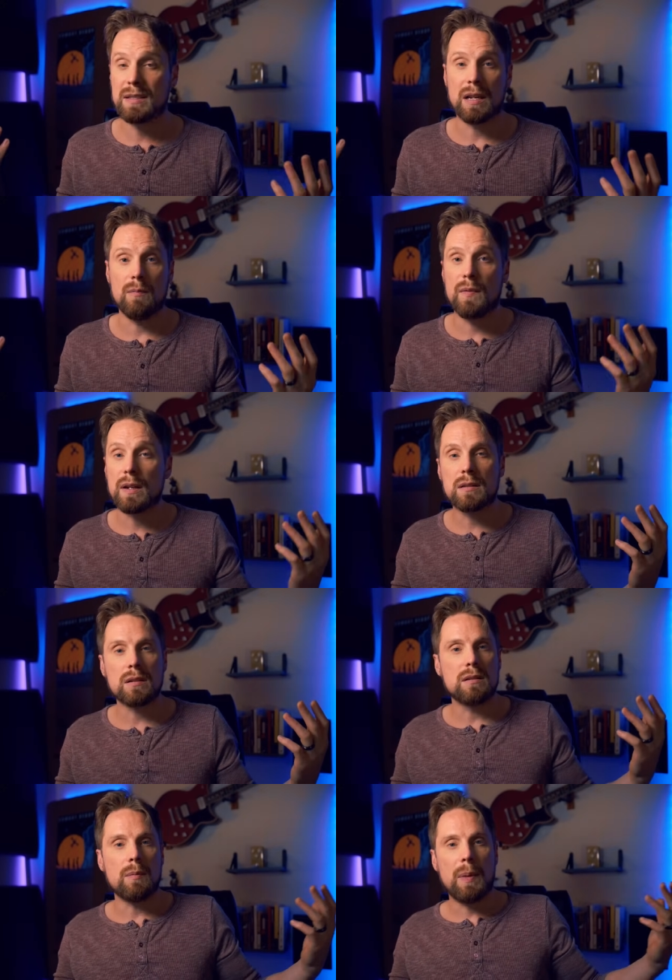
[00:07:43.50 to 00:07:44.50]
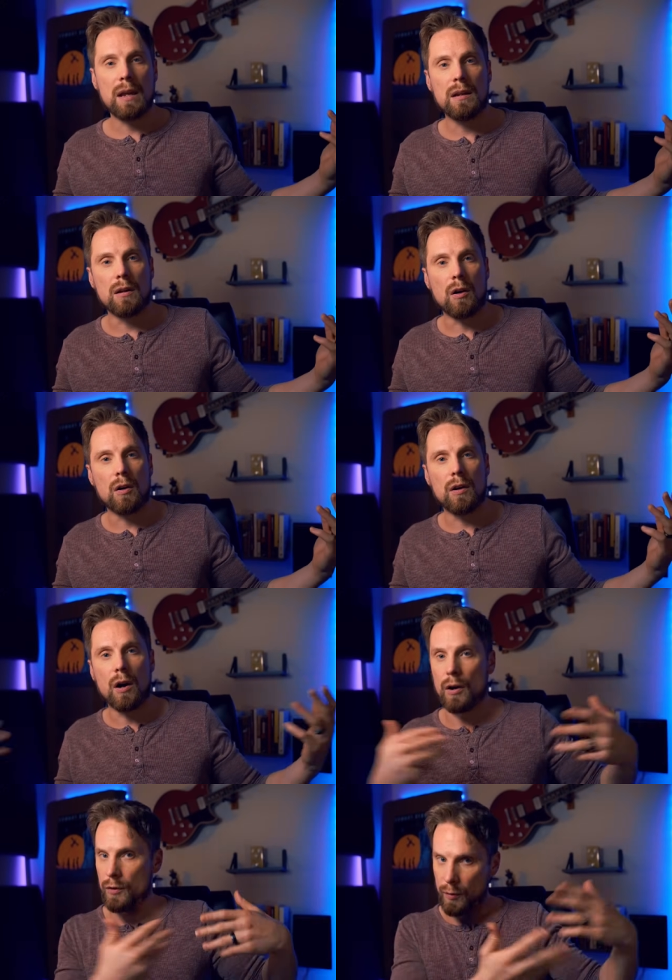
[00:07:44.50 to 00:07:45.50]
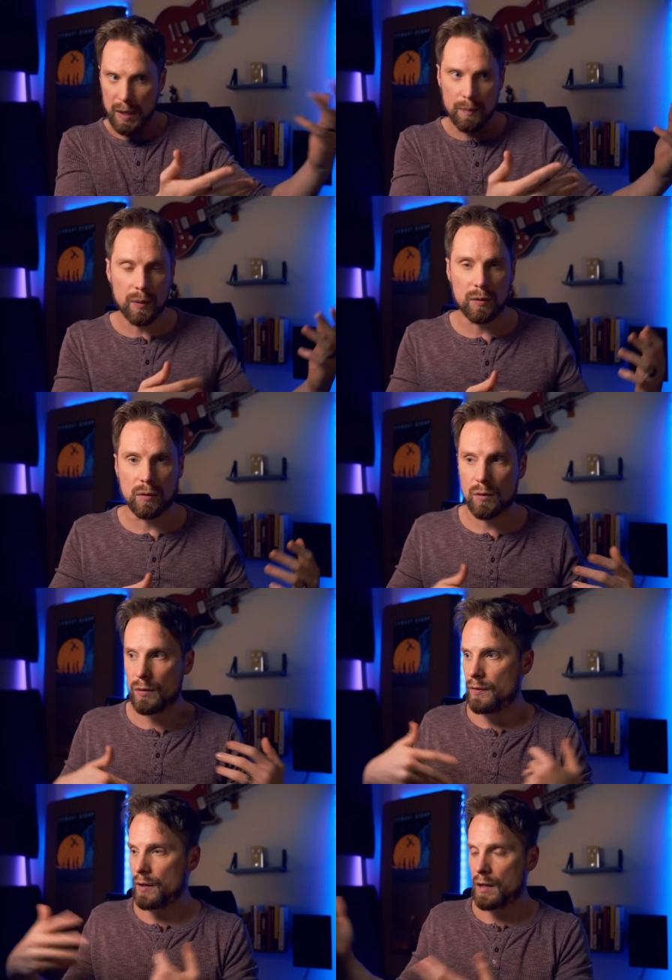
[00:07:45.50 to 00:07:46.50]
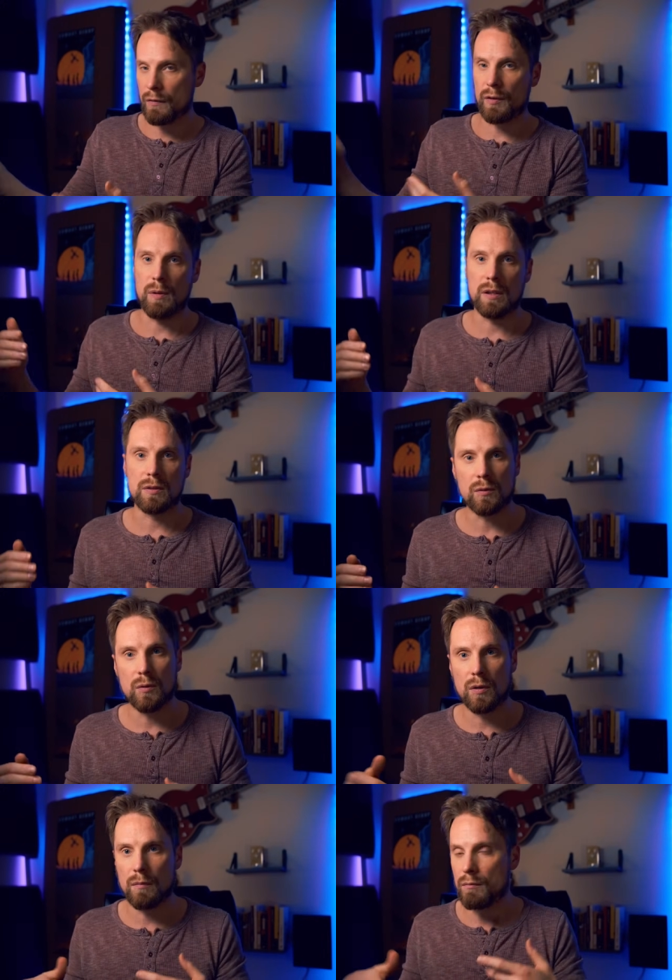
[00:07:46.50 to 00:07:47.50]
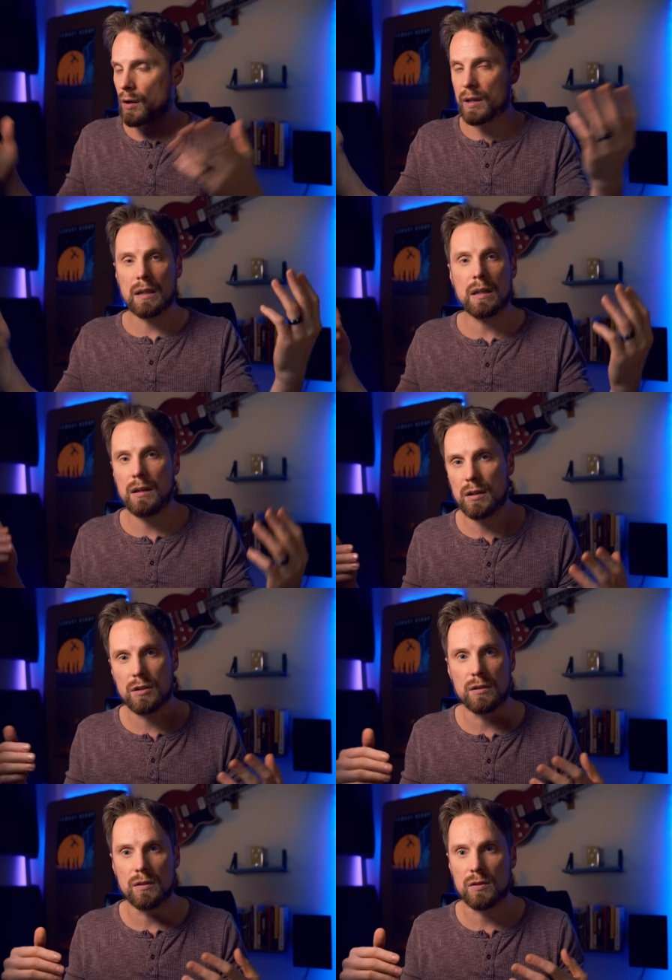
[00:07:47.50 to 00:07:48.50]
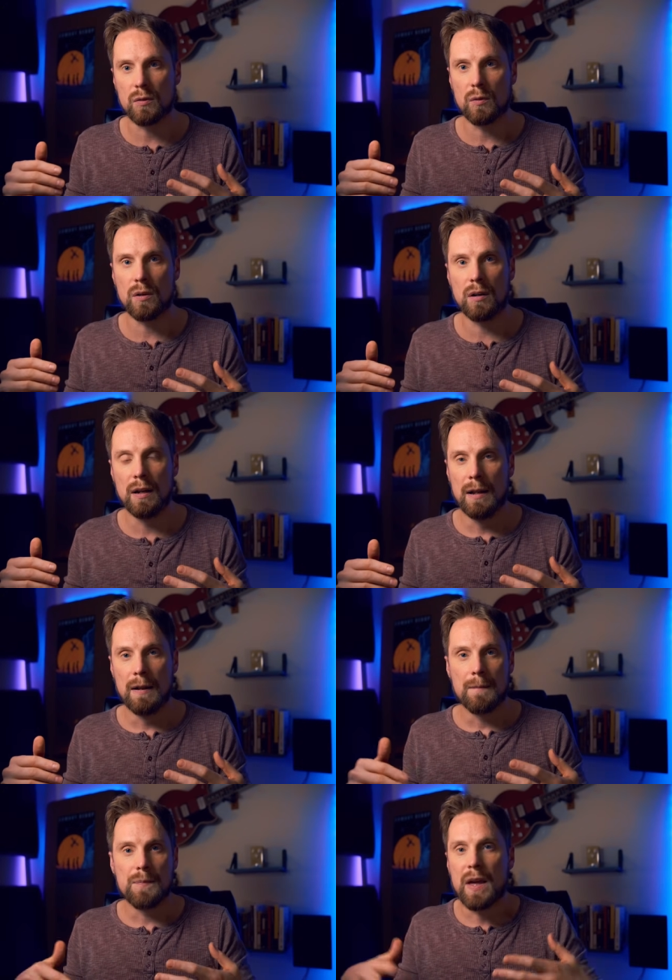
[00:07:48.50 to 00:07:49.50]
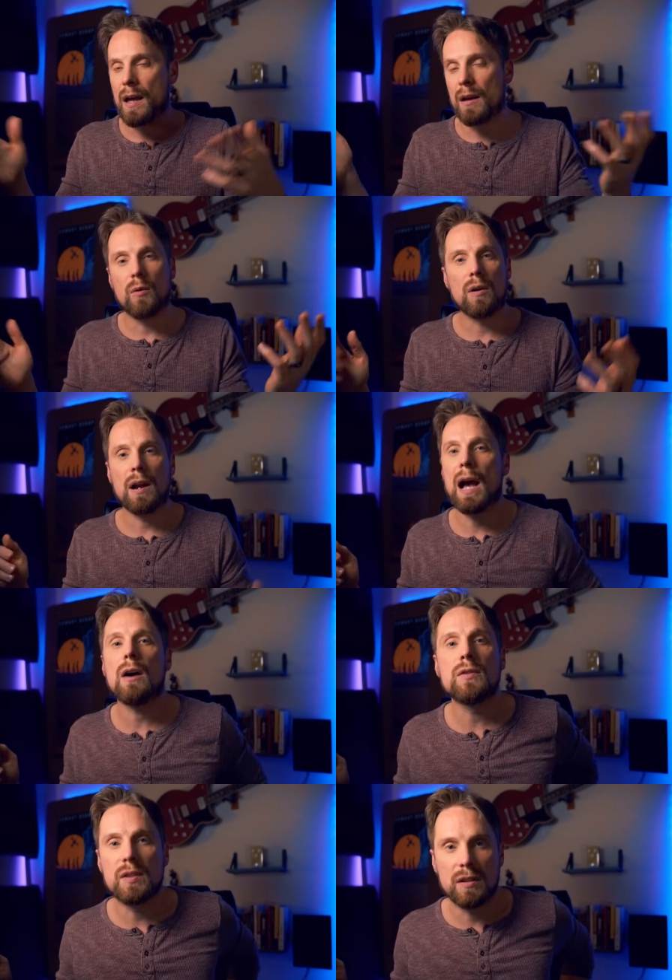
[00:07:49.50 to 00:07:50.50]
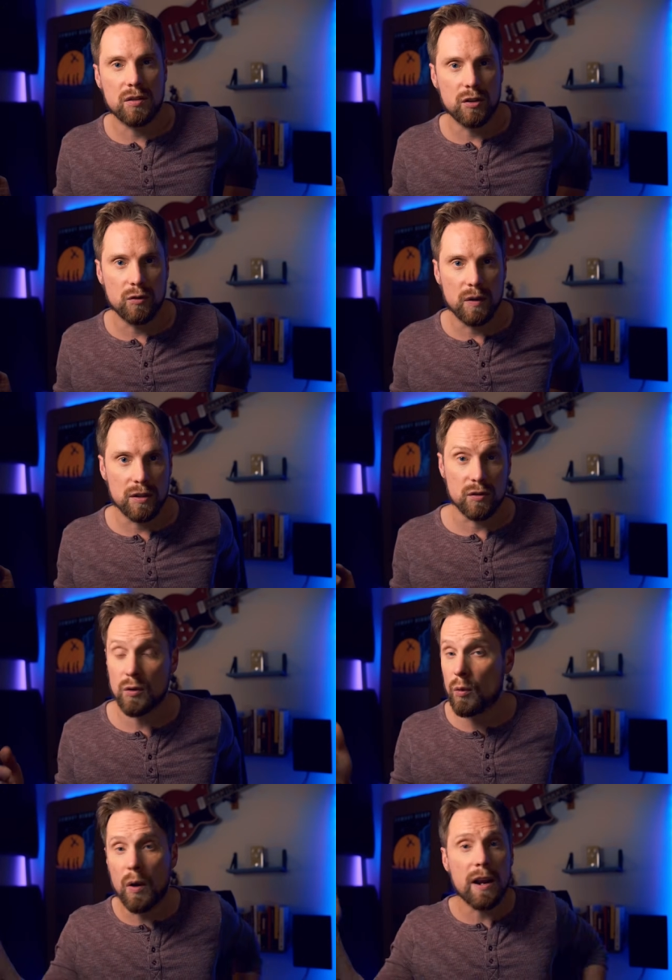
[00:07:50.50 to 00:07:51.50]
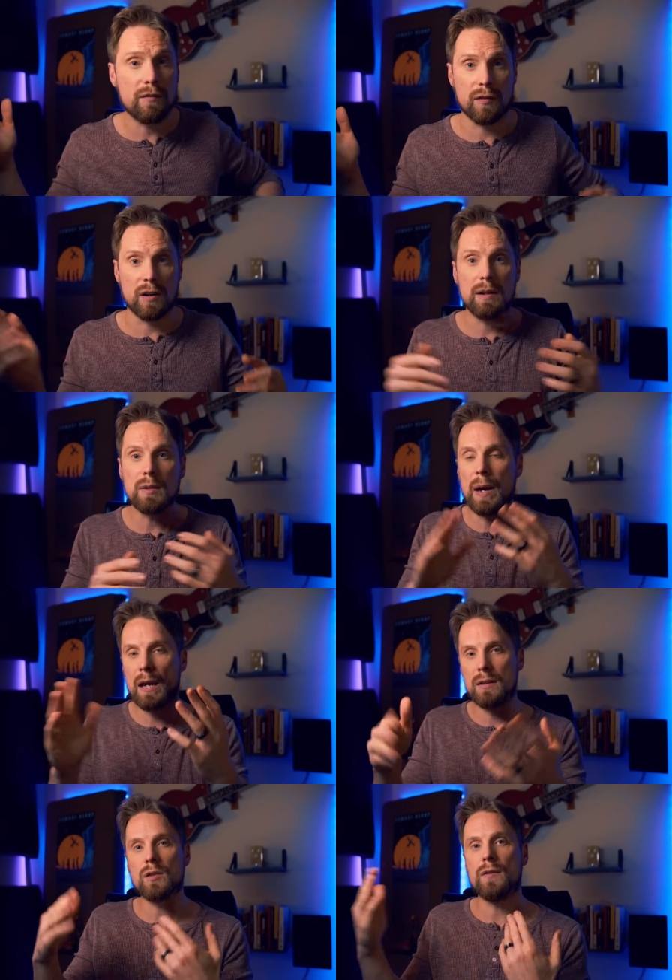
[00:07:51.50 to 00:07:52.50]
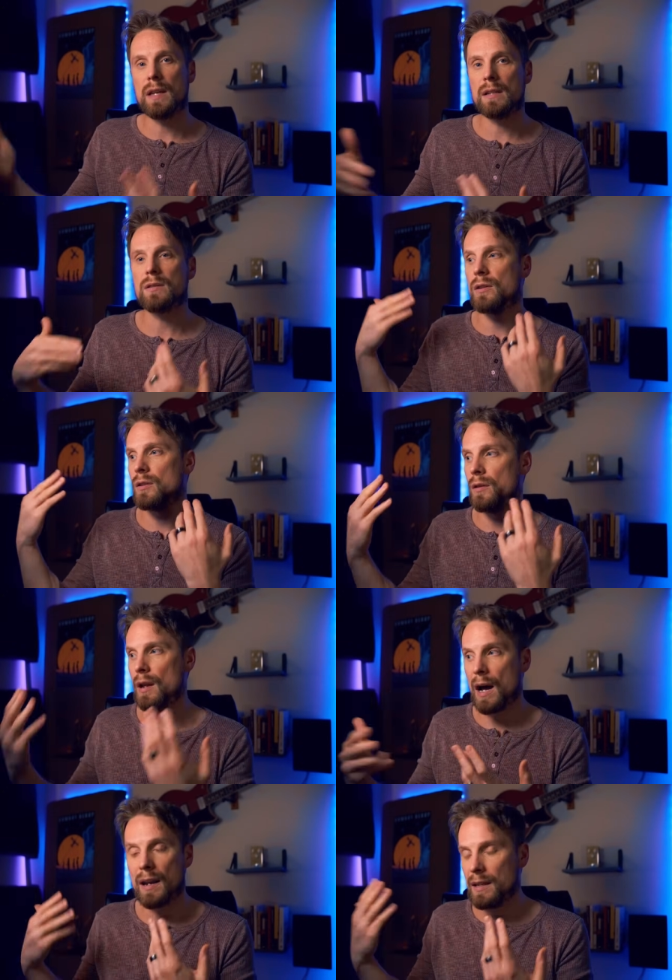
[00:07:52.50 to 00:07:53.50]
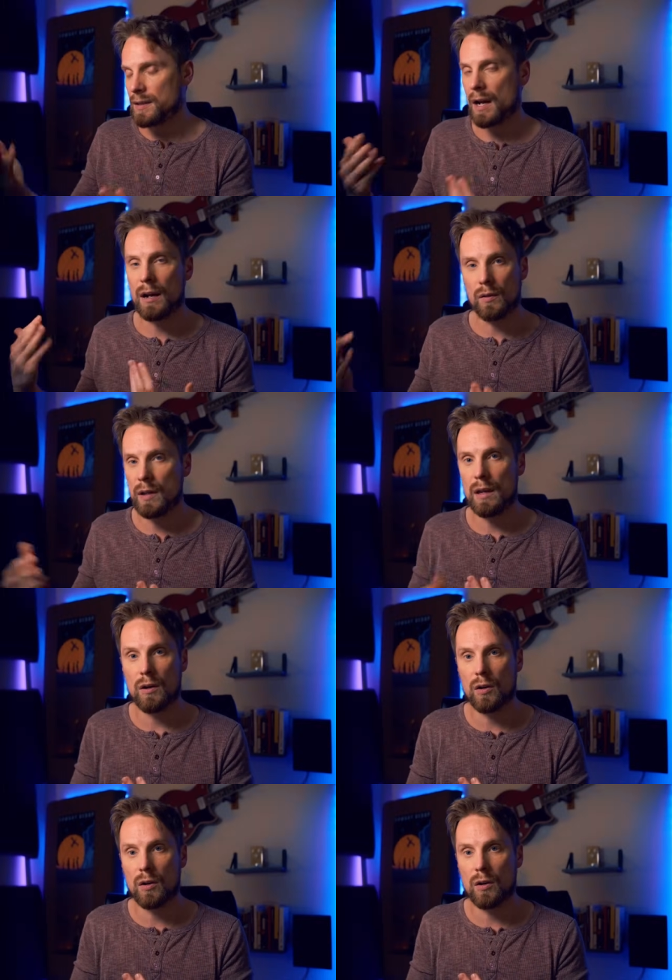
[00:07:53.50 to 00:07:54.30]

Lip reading: of time, that's just dependent on other people or the government or market conditions or housing situations or whatever. It depends on things that are not entirely in our